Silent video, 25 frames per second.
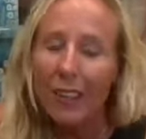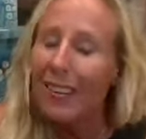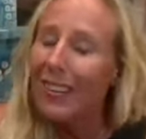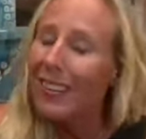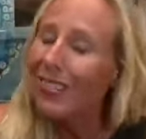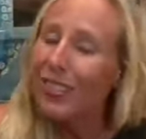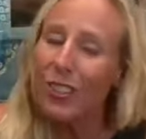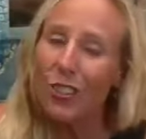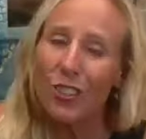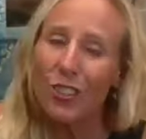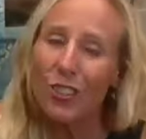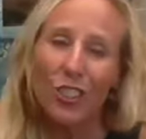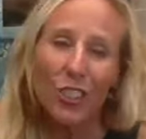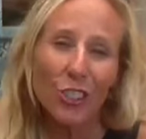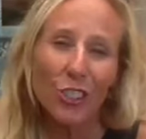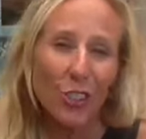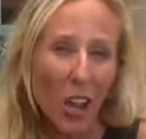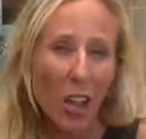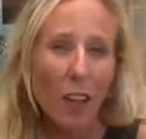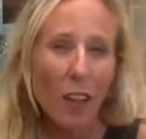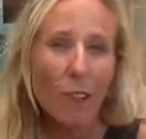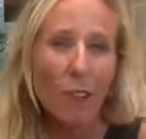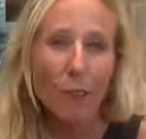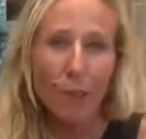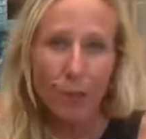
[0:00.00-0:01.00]
then you're not
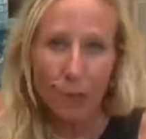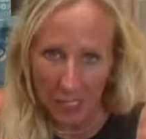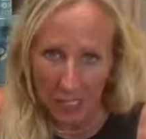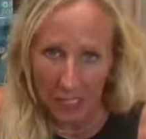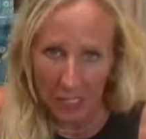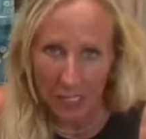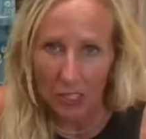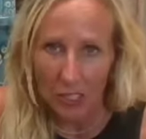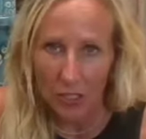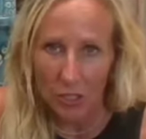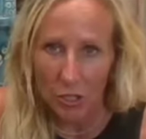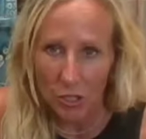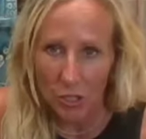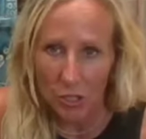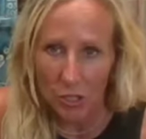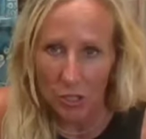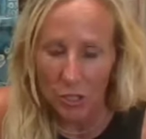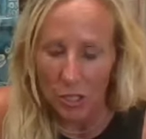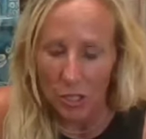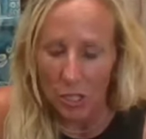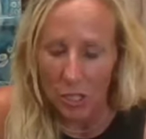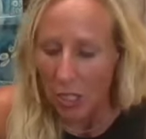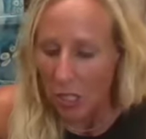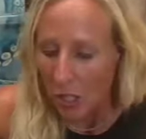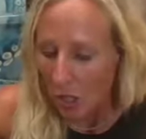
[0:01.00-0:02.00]
finished.
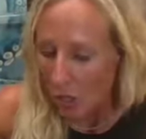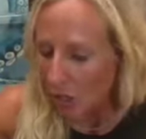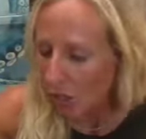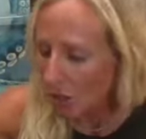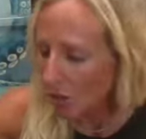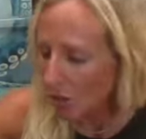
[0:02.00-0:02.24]
You